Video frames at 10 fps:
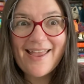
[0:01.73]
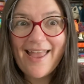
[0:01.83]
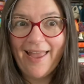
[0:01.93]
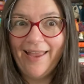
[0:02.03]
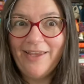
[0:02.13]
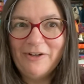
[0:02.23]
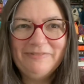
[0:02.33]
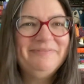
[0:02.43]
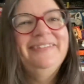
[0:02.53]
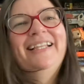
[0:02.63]
Hey y'all,
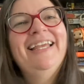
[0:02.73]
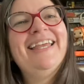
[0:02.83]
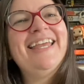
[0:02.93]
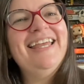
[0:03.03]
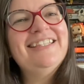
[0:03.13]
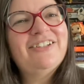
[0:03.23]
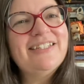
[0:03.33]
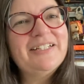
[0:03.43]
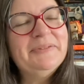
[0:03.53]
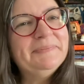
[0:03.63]
it's
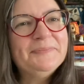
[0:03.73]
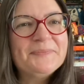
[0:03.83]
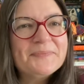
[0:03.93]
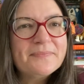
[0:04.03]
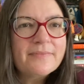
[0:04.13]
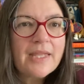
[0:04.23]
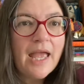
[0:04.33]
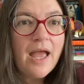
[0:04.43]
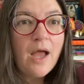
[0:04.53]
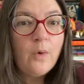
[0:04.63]
Crystal.
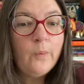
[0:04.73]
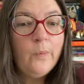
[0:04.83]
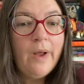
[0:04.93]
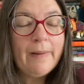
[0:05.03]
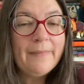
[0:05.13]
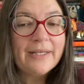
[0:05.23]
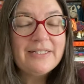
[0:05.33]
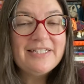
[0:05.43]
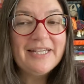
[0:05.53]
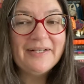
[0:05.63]
Welcome back to
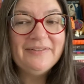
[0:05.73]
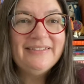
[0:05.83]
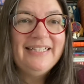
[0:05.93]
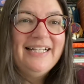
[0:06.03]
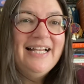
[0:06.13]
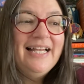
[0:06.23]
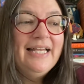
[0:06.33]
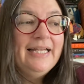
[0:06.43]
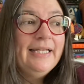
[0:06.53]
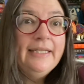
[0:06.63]
the channel.
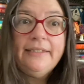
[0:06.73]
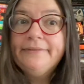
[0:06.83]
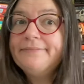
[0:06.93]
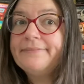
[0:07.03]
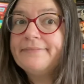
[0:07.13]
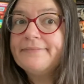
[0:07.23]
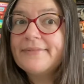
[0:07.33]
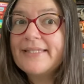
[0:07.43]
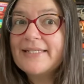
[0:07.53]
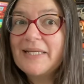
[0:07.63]
It's
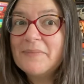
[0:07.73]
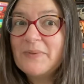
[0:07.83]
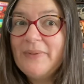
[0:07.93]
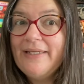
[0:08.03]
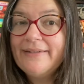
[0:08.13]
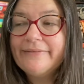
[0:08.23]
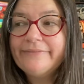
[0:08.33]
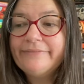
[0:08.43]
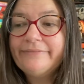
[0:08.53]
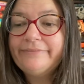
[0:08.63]
that time of the week.
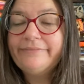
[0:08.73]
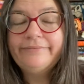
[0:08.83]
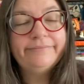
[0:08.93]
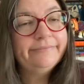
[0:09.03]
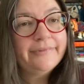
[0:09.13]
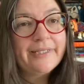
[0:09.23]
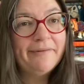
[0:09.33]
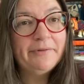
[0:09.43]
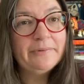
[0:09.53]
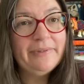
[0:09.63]
Time
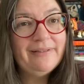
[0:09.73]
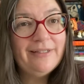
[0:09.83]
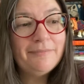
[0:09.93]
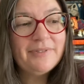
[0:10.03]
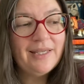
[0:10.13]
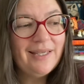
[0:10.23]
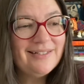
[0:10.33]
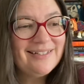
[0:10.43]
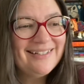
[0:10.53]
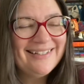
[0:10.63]
for the weekly update
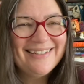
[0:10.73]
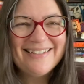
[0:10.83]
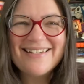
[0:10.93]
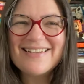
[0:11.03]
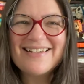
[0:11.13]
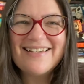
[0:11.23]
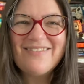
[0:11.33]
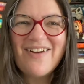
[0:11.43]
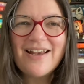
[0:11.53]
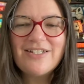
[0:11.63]

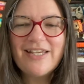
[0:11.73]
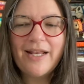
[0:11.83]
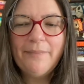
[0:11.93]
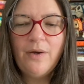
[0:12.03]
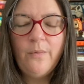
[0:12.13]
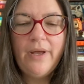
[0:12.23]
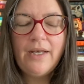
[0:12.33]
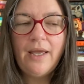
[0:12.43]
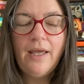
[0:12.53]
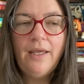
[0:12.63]
where I chat about what
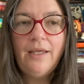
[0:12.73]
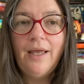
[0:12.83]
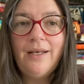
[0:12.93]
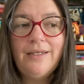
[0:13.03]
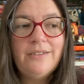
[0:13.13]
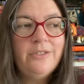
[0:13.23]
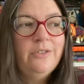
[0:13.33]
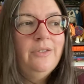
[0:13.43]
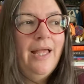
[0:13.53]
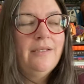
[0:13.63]
I got into
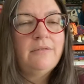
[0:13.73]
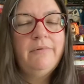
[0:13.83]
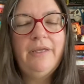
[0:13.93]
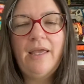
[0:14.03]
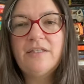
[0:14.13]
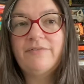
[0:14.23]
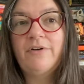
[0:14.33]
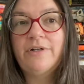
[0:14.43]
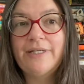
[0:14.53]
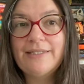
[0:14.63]
last week as
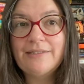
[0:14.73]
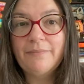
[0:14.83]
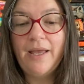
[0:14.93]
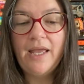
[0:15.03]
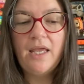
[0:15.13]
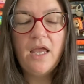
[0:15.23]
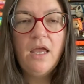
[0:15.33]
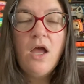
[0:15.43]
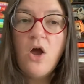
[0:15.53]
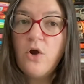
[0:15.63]
far as my
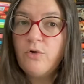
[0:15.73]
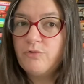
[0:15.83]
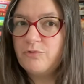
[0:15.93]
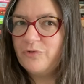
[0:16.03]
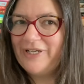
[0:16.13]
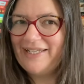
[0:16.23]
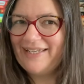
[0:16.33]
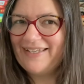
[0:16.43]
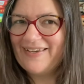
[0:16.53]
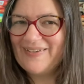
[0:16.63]
reading
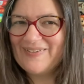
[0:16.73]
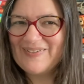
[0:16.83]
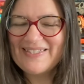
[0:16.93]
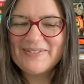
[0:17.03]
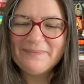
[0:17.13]
goes.